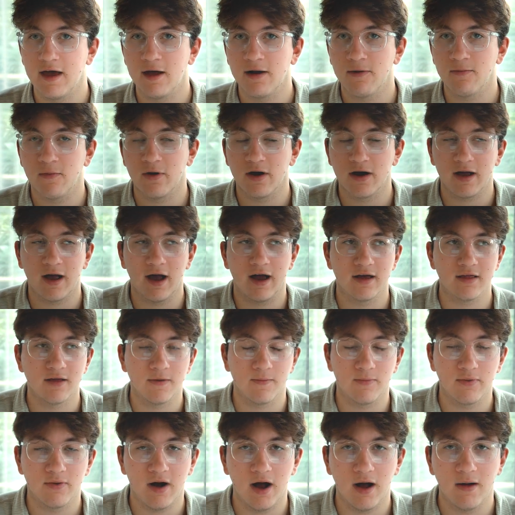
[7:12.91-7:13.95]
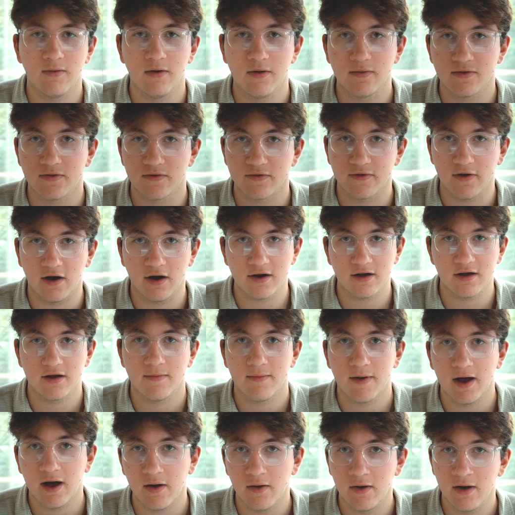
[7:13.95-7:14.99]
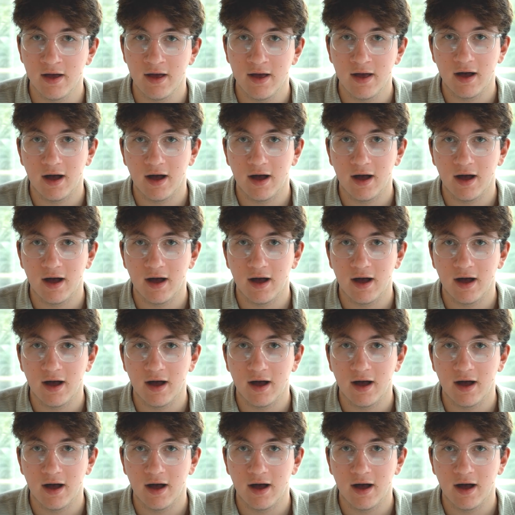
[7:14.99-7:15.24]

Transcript: and what kind of problems they're talking about.